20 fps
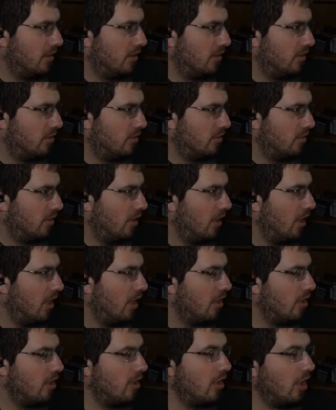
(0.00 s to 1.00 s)
to.
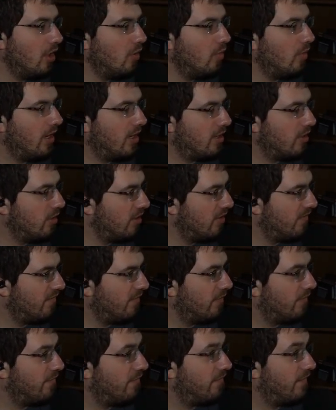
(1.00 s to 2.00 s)
You know what? You can
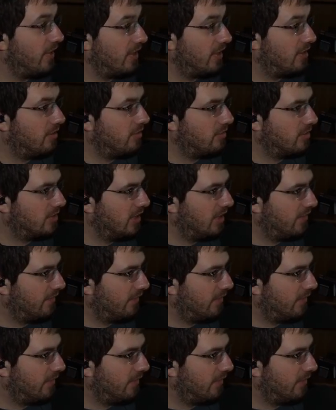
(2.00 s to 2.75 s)
go fuck yourself.